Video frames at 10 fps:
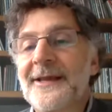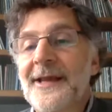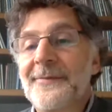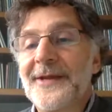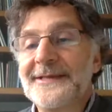
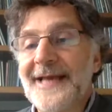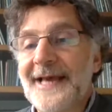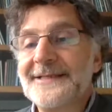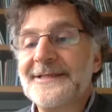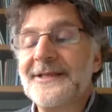because
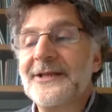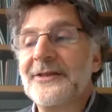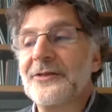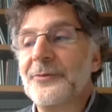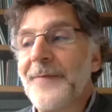that's the
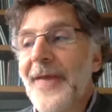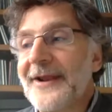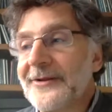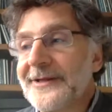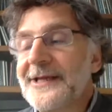
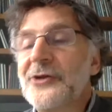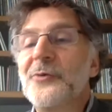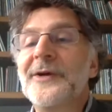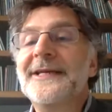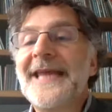penalty you
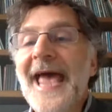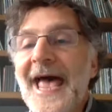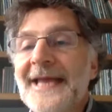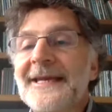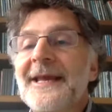would
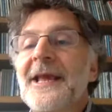get